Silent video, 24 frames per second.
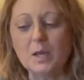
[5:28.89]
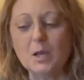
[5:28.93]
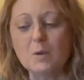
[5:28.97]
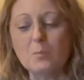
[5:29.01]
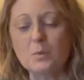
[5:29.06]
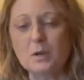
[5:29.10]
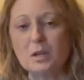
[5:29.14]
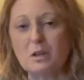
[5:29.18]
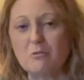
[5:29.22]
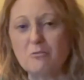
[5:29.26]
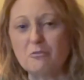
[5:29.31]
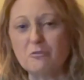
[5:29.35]

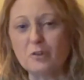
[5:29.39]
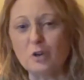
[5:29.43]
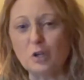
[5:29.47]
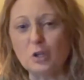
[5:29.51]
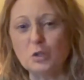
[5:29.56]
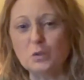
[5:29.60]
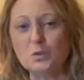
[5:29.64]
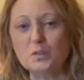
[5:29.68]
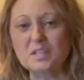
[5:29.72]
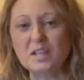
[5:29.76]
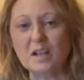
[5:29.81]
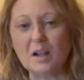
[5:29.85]
but he
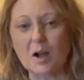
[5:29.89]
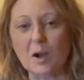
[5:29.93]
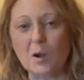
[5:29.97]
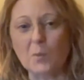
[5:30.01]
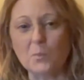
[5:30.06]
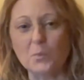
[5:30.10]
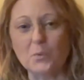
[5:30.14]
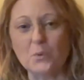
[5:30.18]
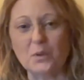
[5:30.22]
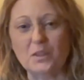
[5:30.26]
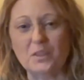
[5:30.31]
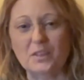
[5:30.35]
follows it
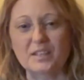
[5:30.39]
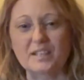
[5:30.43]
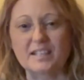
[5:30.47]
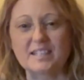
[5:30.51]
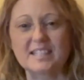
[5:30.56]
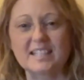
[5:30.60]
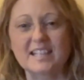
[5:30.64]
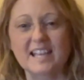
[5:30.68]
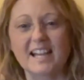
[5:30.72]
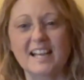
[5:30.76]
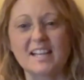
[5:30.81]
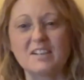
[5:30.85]
up with this
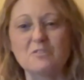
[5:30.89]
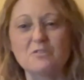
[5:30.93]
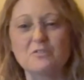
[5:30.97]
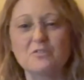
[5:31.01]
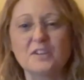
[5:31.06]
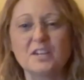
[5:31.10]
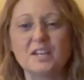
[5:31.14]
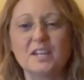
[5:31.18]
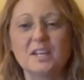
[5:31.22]
kind of